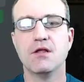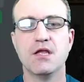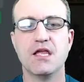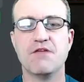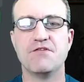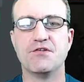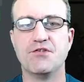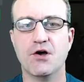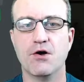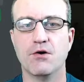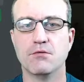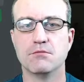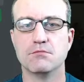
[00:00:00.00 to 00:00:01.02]
If you
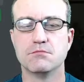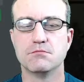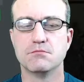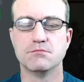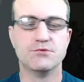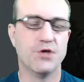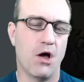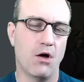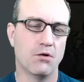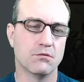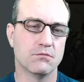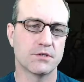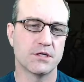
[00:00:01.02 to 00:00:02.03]
don't,
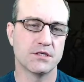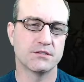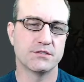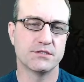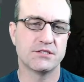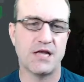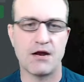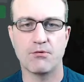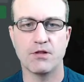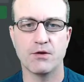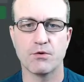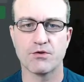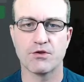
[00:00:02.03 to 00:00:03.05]
because it's not
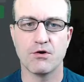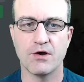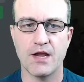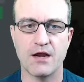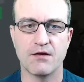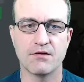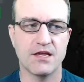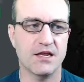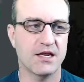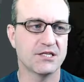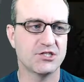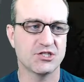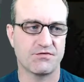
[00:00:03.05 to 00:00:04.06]
really worth going out and
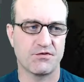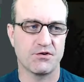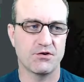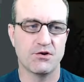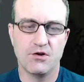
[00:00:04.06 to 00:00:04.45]
getting just for